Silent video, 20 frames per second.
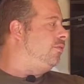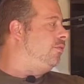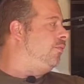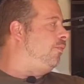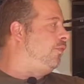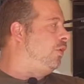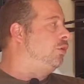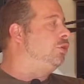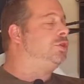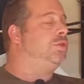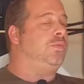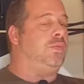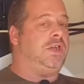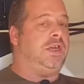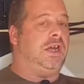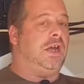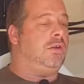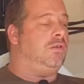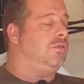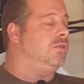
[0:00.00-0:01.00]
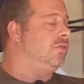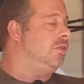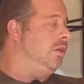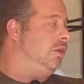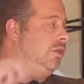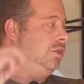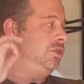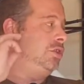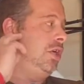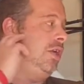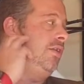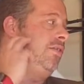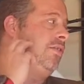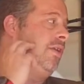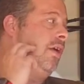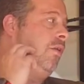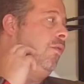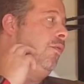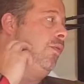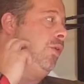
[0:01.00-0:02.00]
future videos, shall I
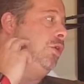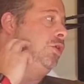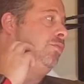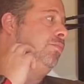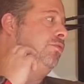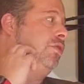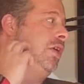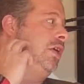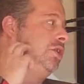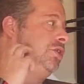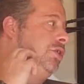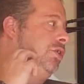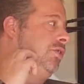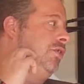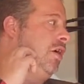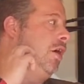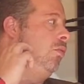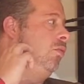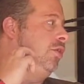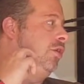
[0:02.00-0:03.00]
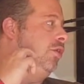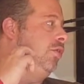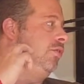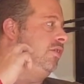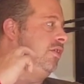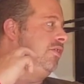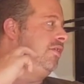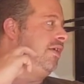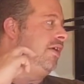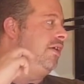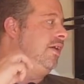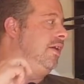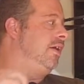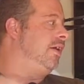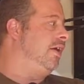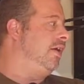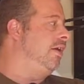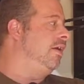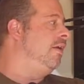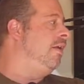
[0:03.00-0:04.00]
say, or future productions that I want to use this
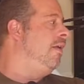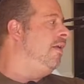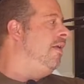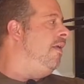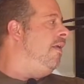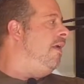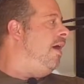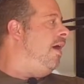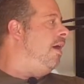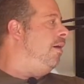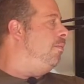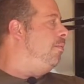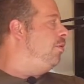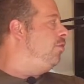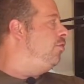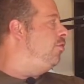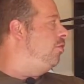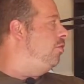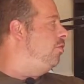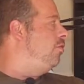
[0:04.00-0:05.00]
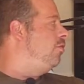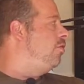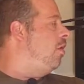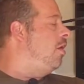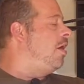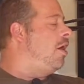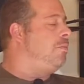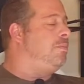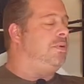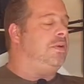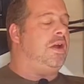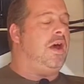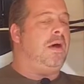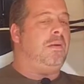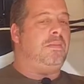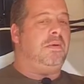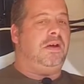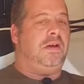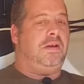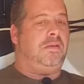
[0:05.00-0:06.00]
technique in. As soon as I open up